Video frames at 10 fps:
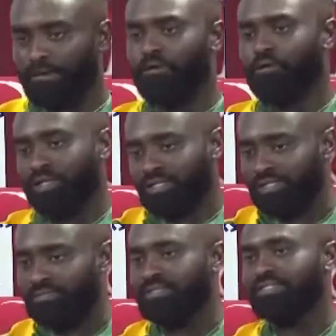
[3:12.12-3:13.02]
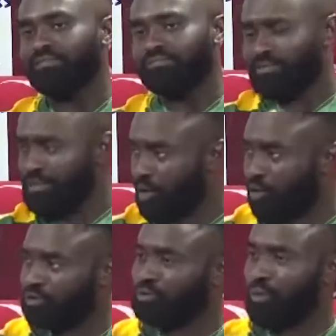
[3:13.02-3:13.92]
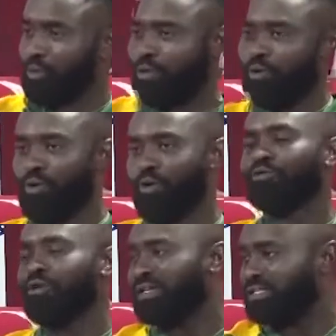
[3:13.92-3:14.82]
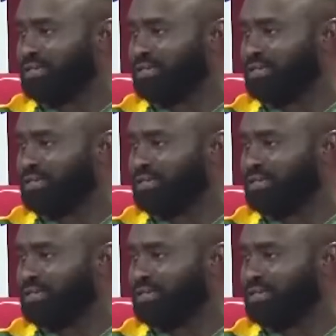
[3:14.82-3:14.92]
Oh, you dim, be a cosmo call or dress